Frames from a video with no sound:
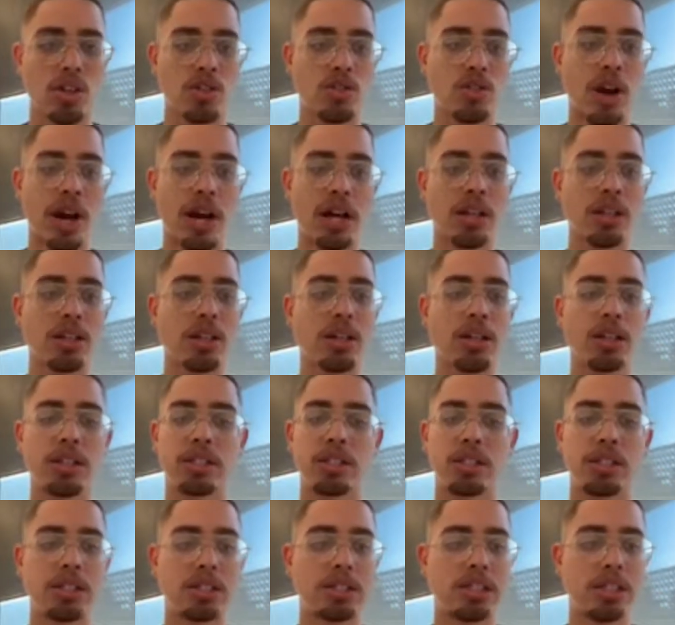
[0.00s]
So I can
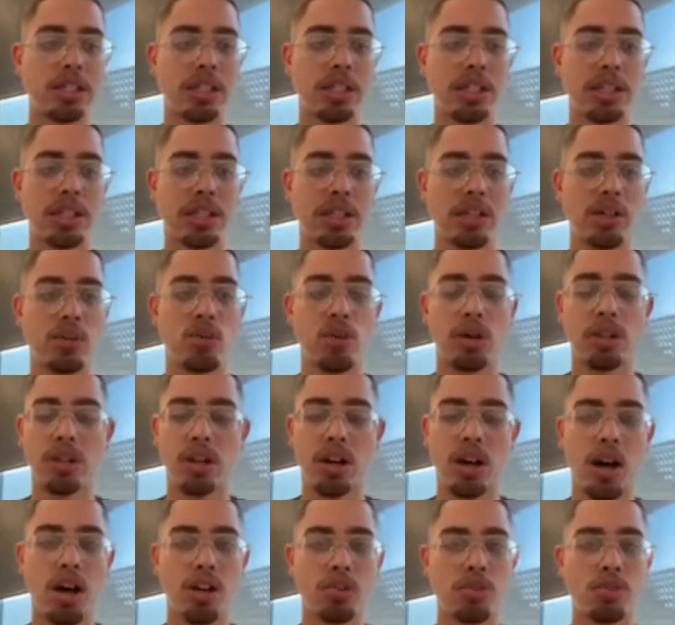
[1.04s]
look to see when the
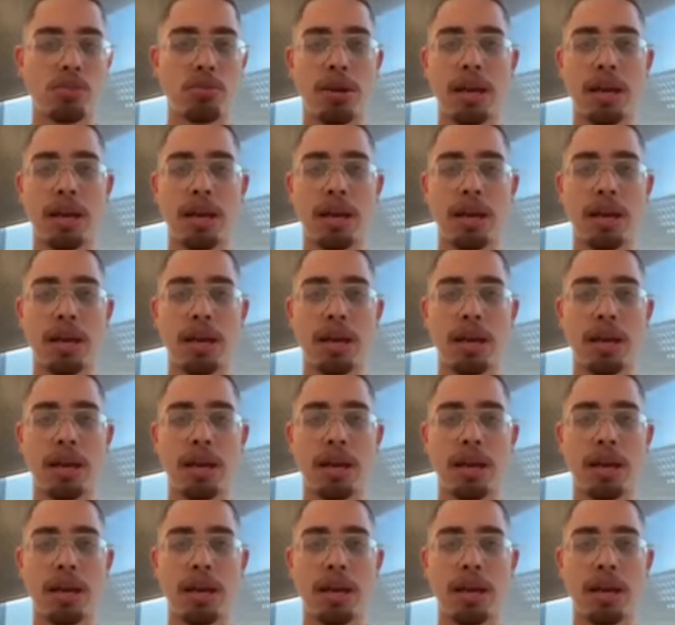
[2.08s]
calls were